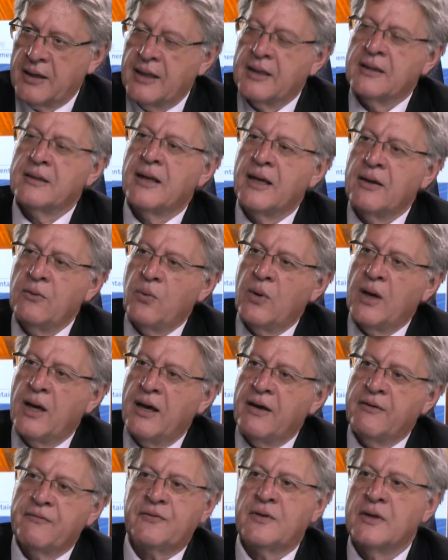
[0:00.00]
And then we
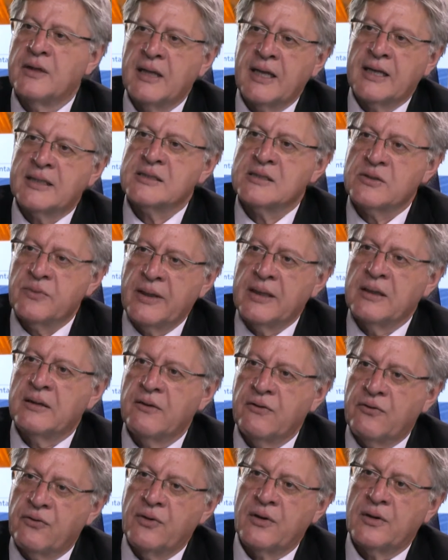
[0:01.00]
have the next
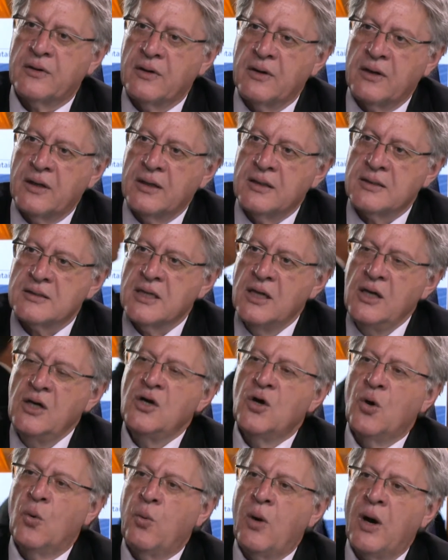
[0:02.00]
20, 30 years,
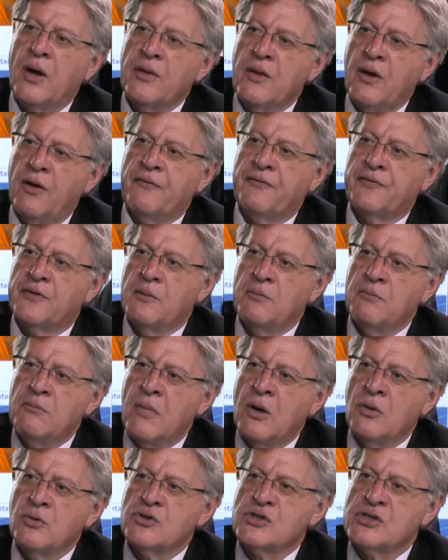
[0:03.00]
one of the
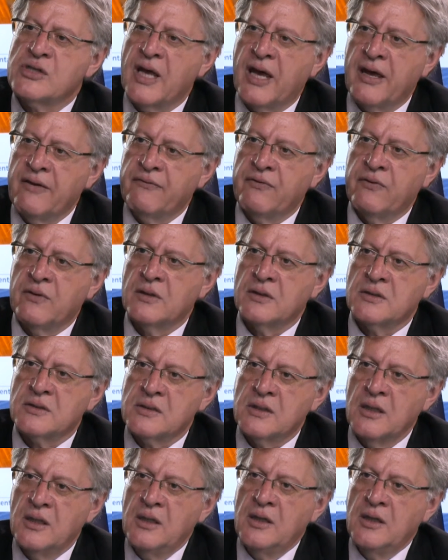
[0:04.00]
most heaviest